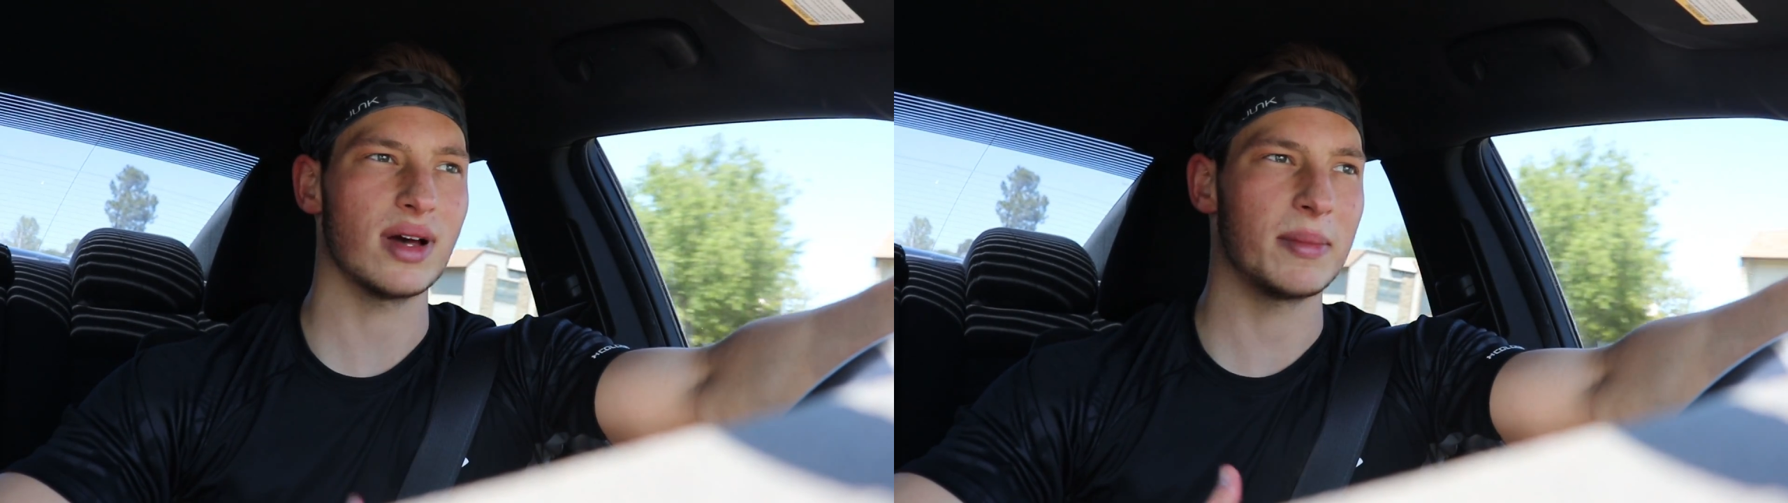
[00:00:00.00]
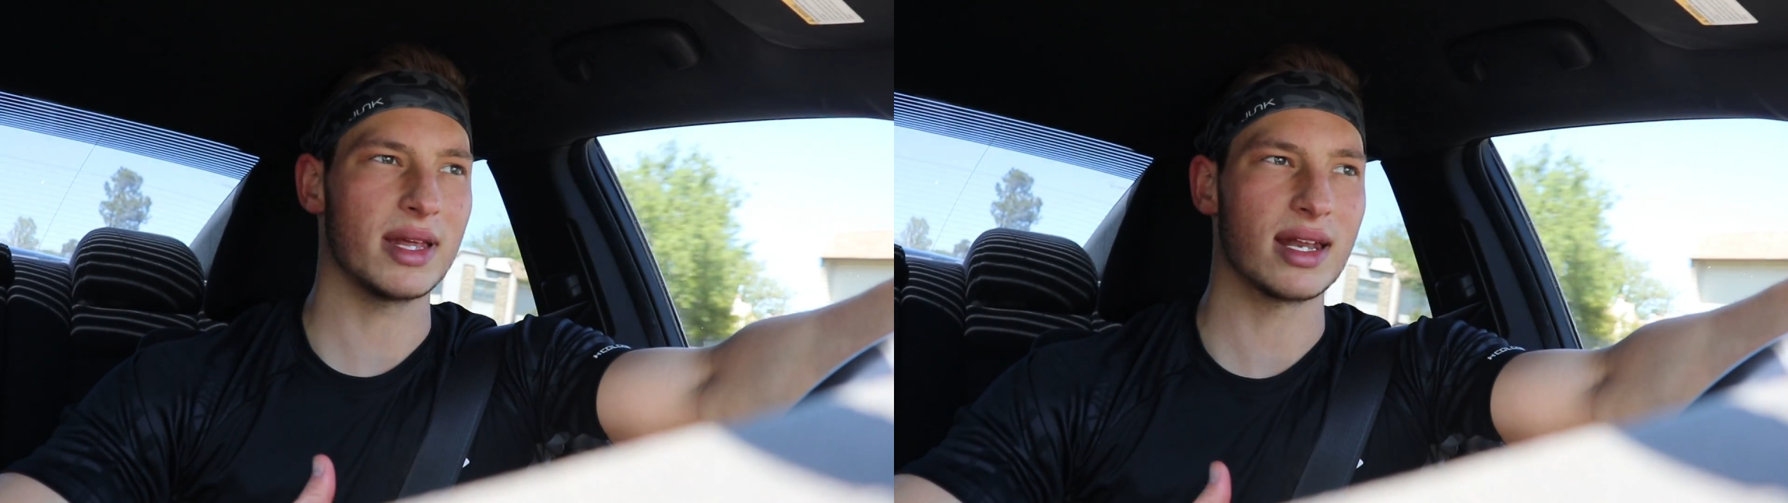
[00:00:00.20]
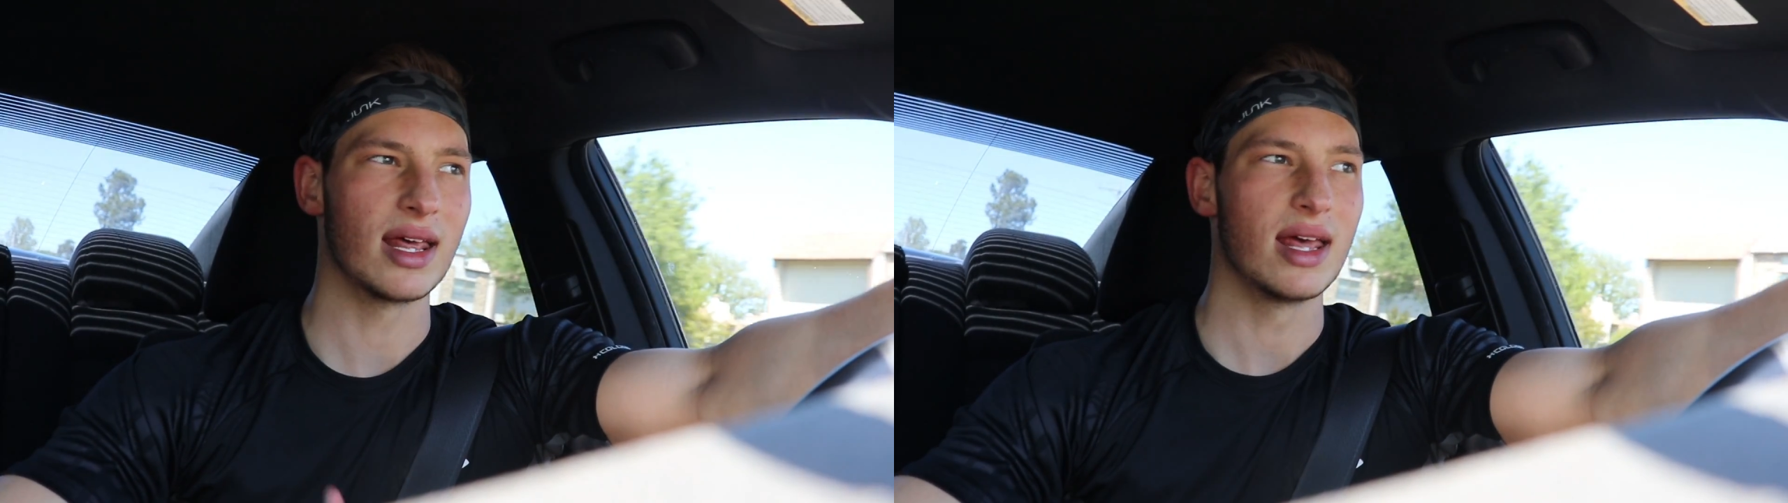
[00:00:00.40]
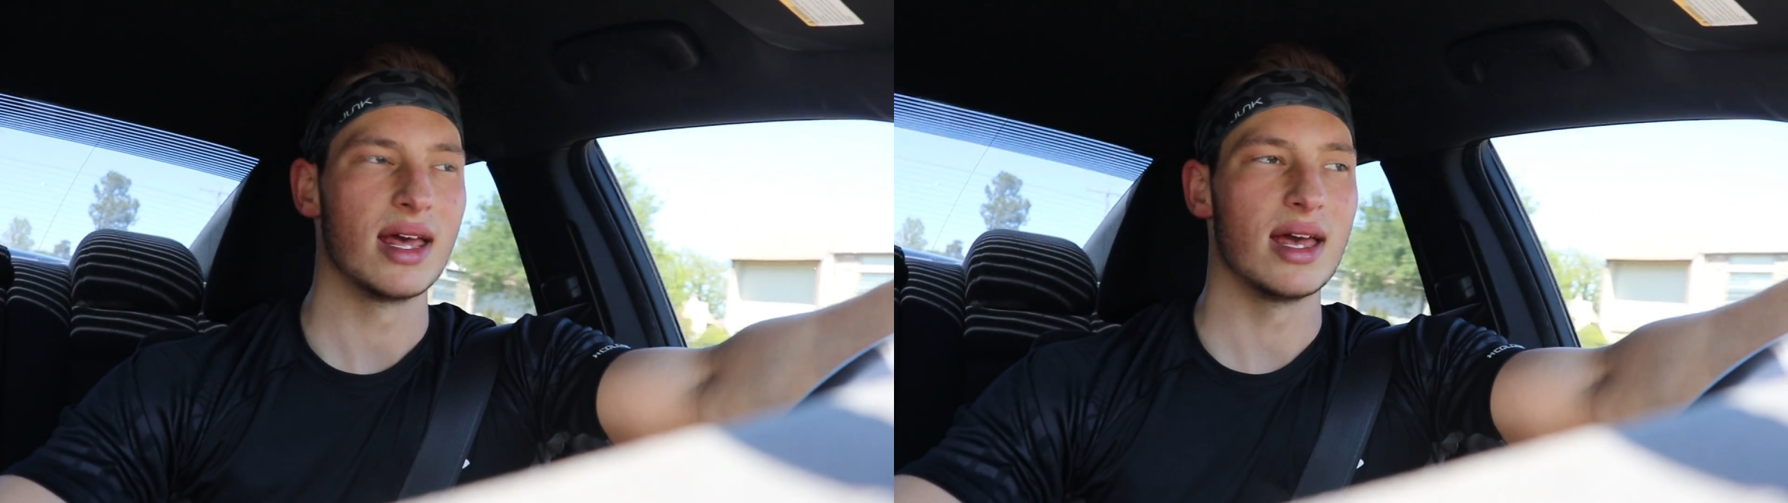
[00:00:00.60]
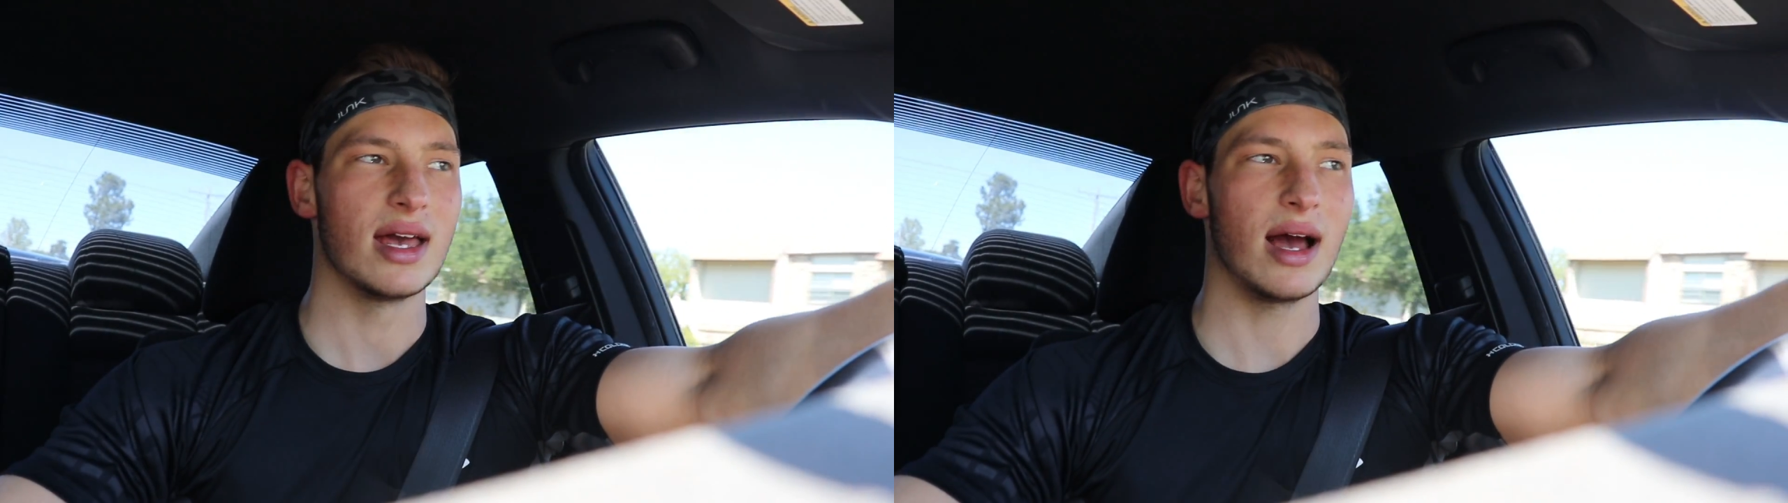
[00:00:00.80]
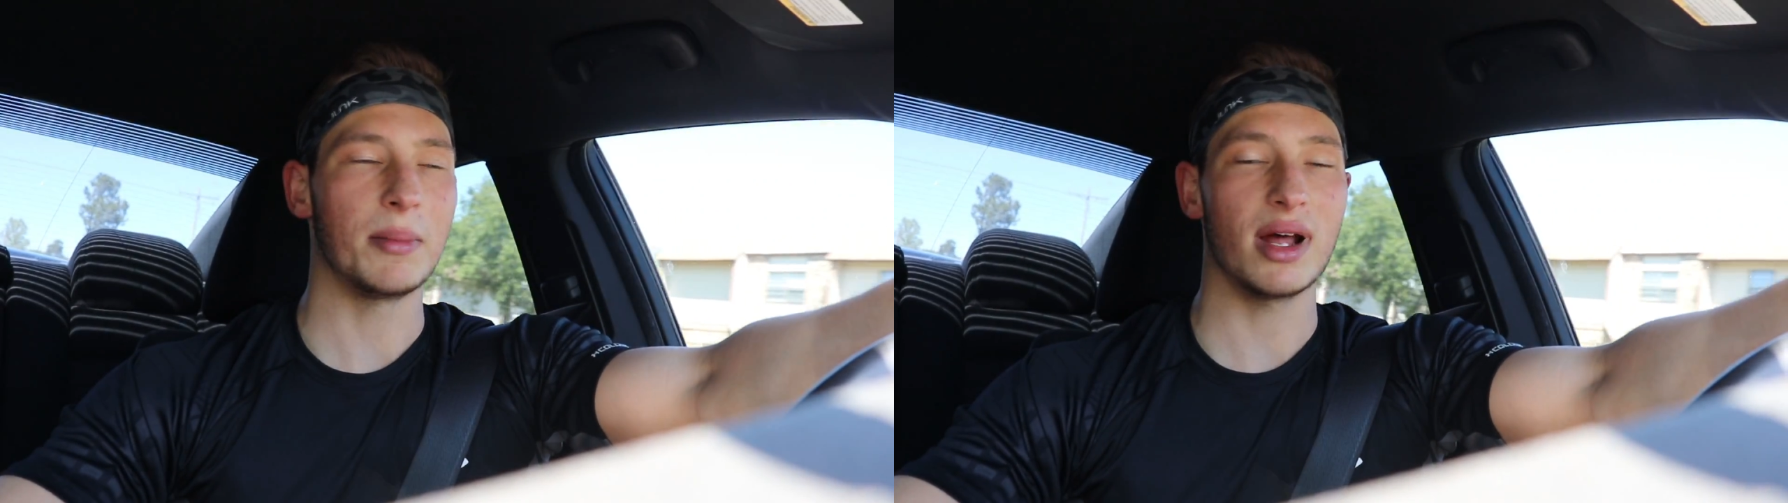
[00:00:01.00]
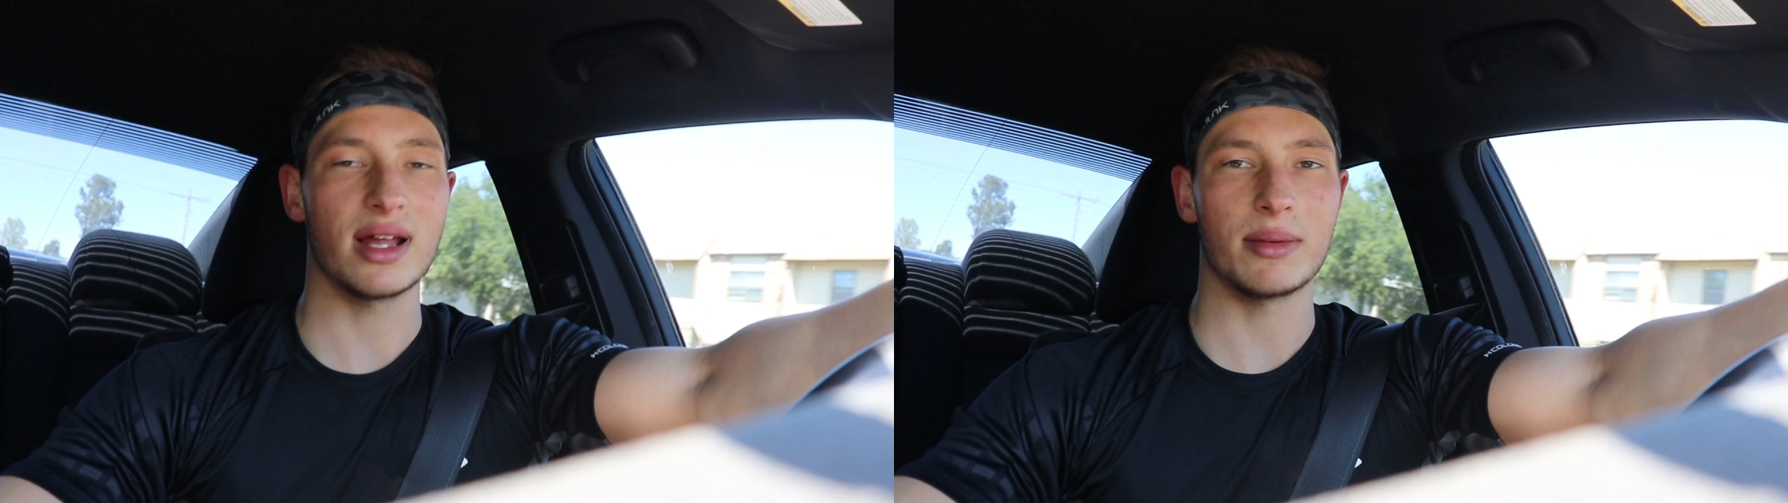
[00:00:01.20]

I'm not